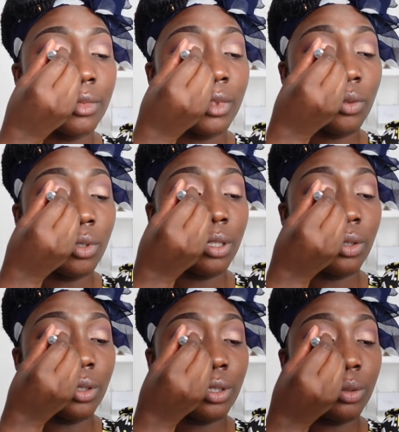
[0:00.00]
it really
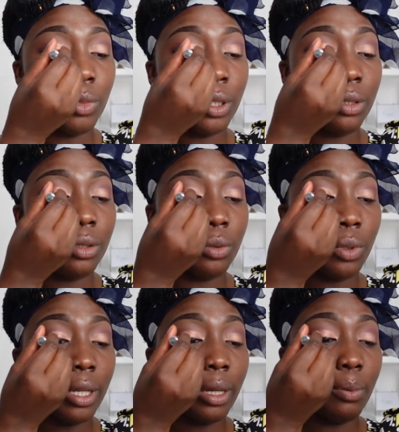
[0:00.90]
got to me. So
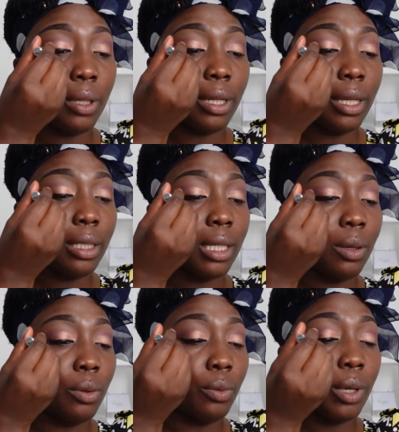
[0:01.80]
what happened next?
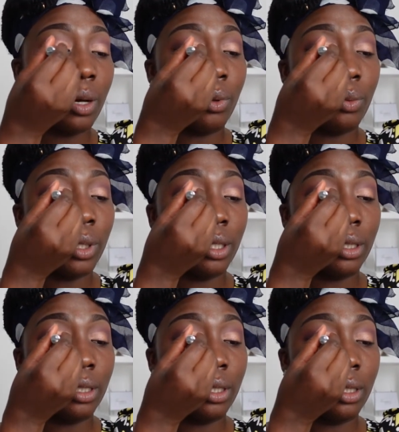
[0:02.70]
How, how were we,
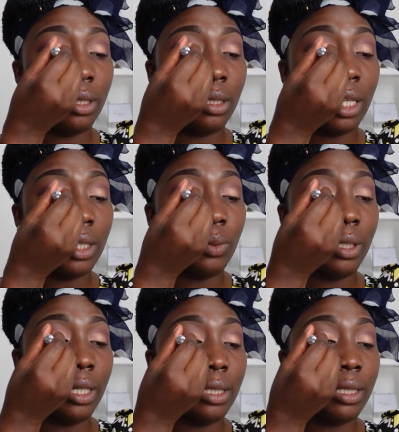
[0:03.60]
how did we
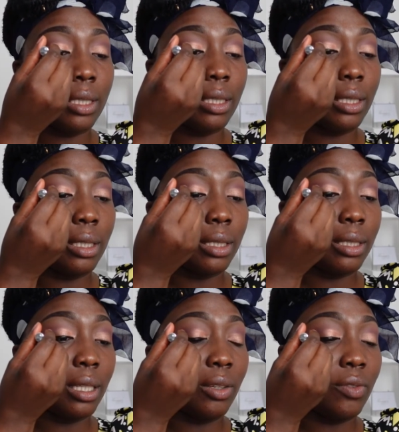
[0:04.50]
get in
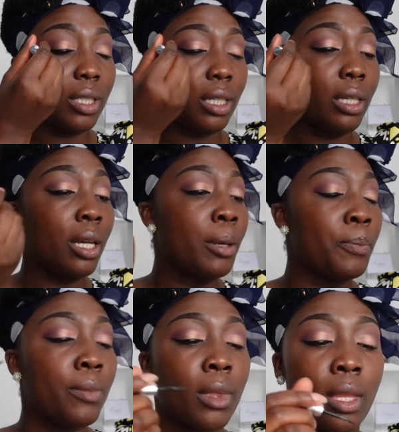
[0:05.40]
safety?
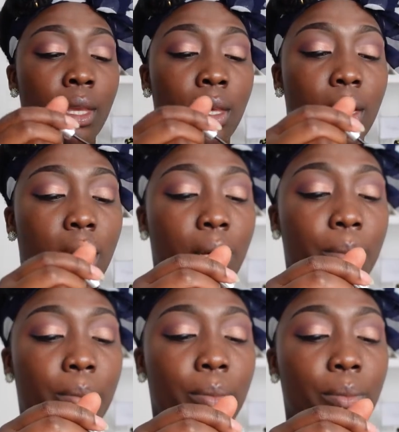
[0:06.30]

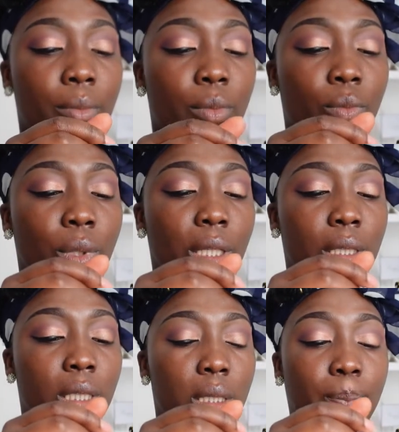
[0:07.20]
Um, we
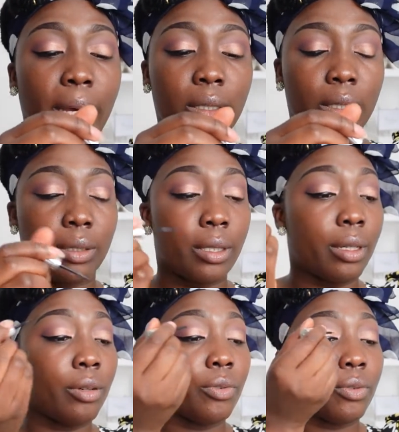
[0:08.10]
just packed our
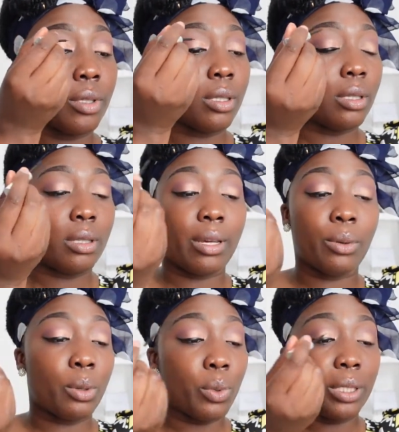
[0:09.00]
stuff. Thank
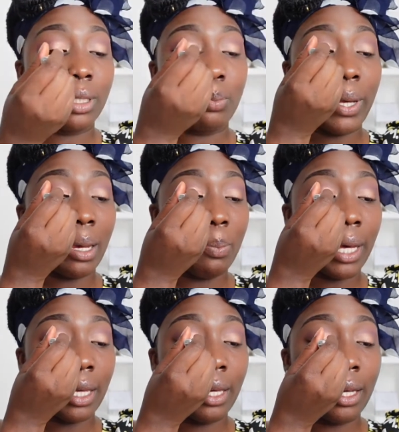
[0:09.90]
God we're just
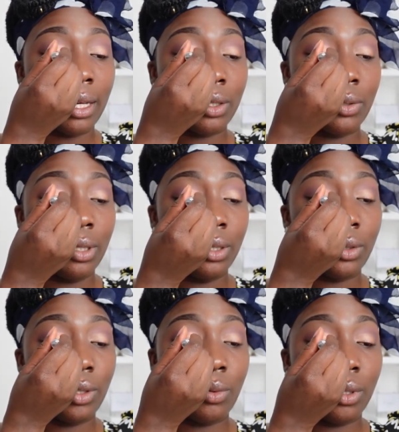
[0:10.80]
backpacking actually.
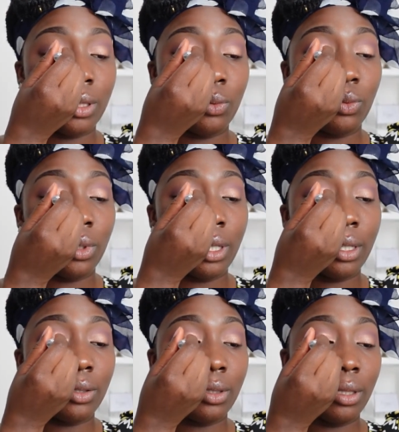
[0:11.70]
So that was what
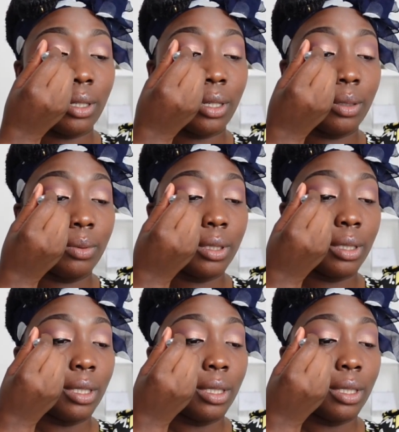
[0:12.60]
actually helped.